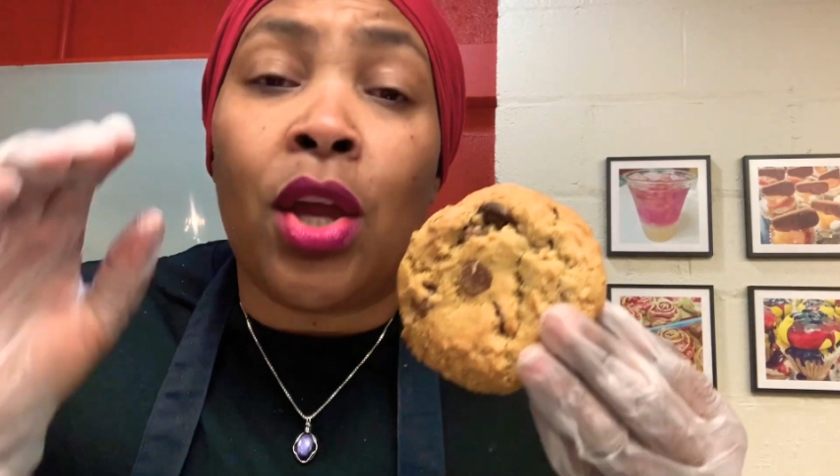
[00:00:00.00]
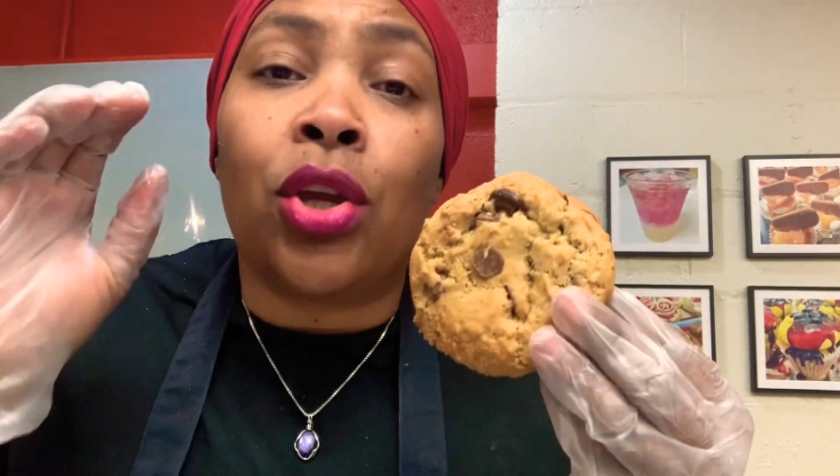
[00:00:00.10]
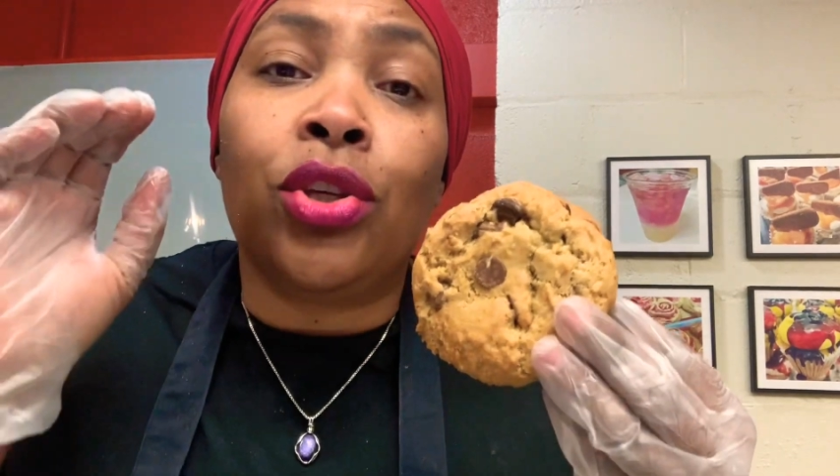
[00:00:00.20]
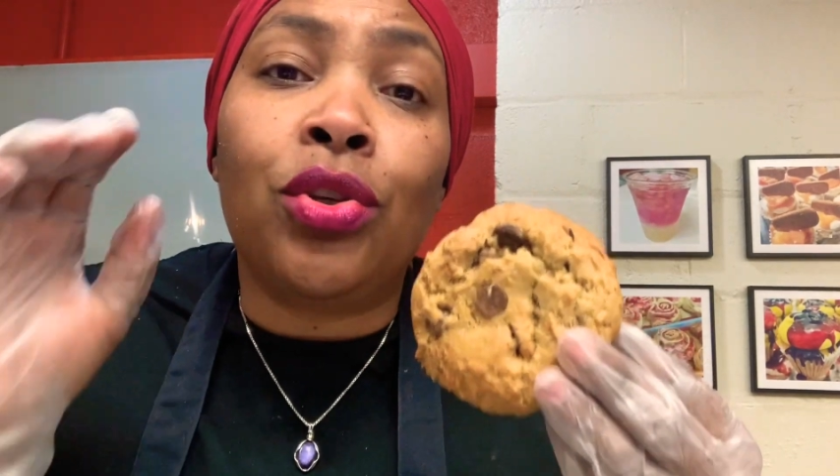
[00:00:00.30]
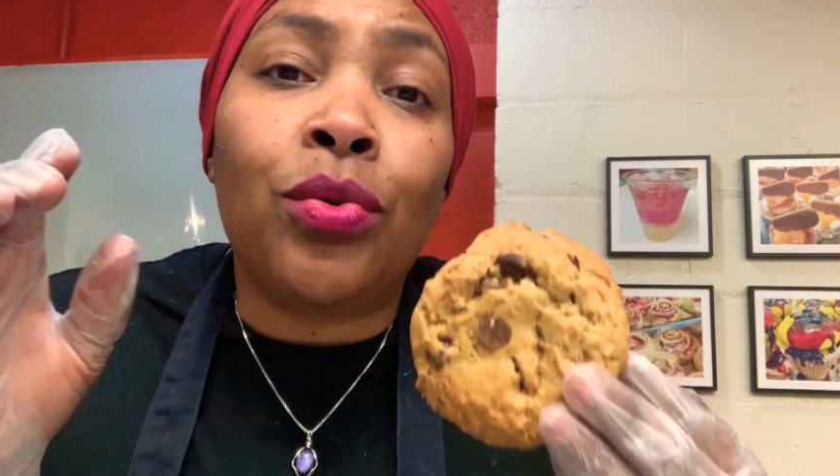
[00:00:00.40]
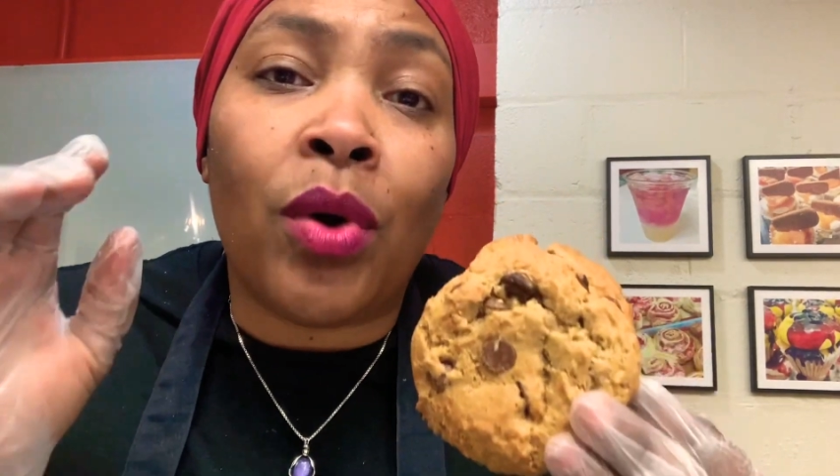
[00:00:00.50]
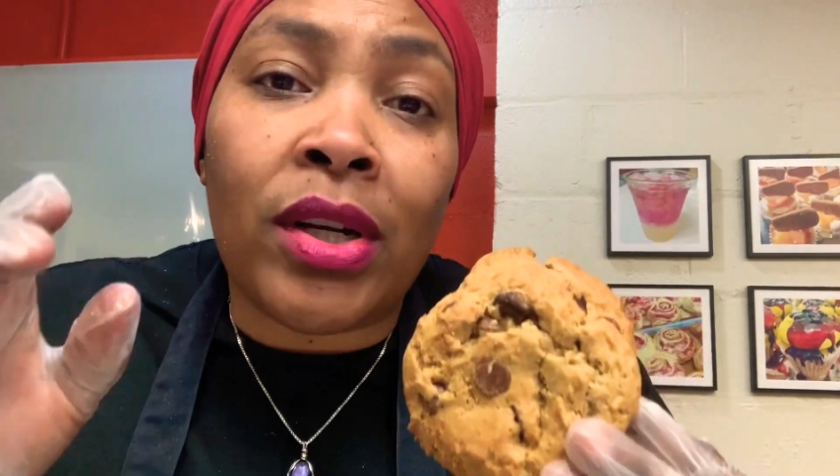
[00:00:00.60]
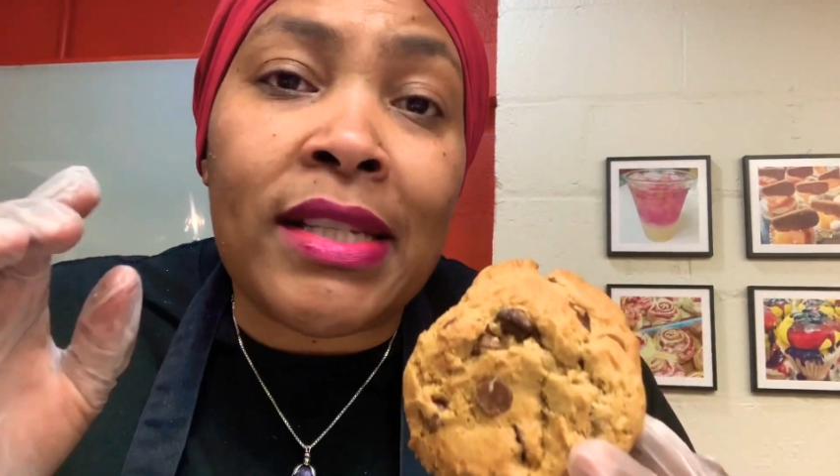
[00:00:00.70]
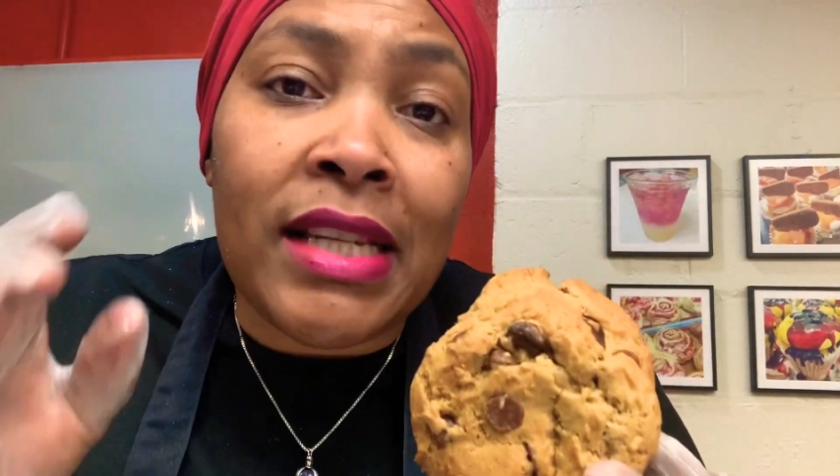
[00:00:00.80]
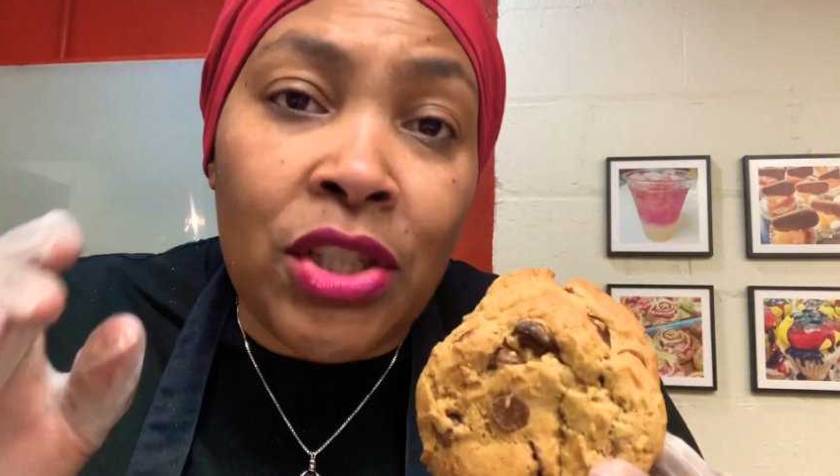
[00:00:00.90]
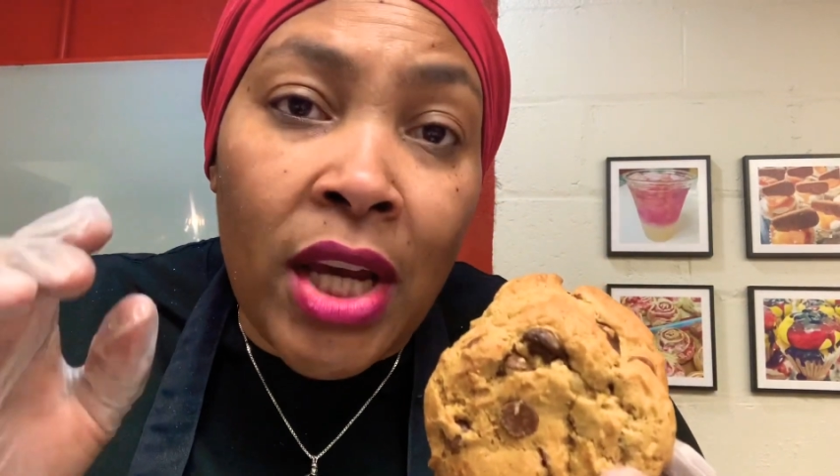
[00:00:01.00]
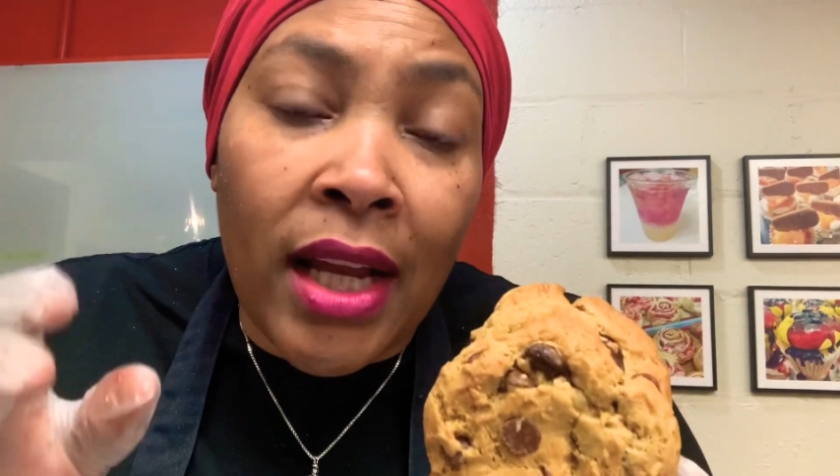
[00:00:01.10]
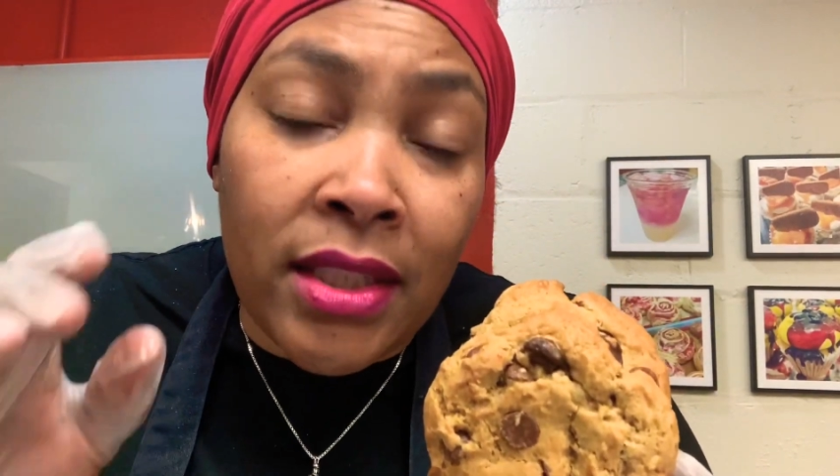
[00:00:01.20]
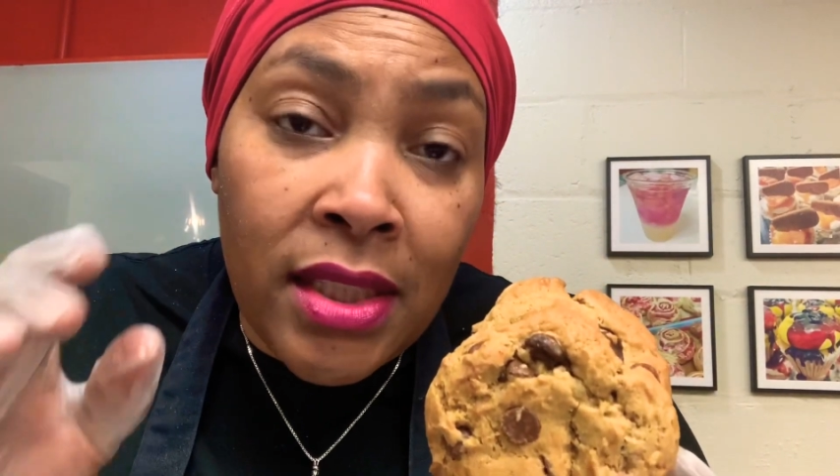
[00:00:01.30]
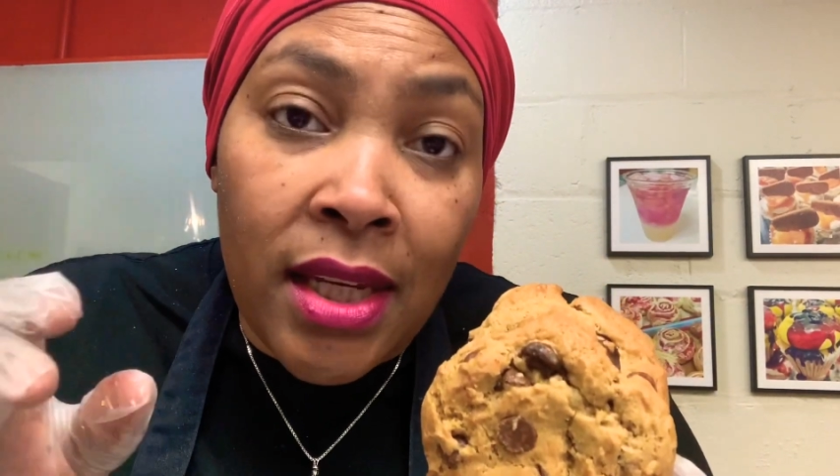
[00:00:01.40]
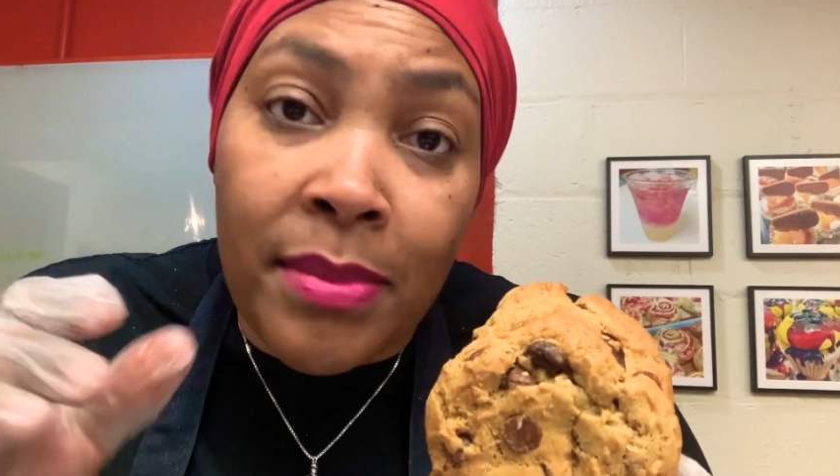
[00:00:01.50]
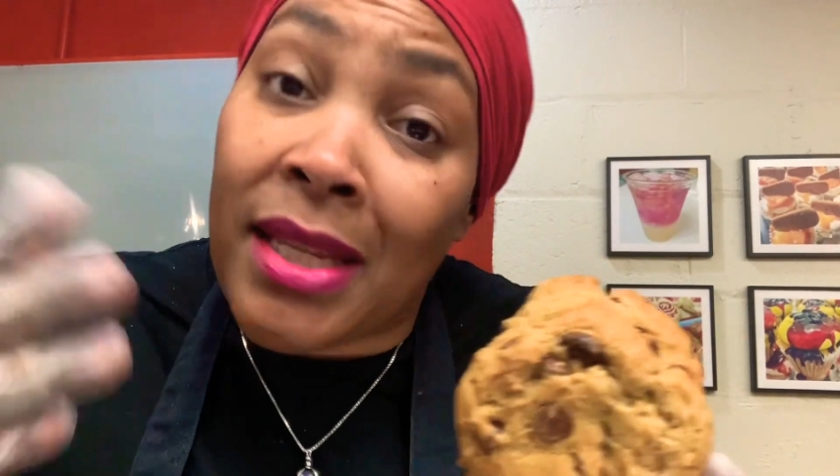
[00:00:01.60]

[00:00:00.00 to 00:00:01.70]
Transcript: you want to see chocolate chips.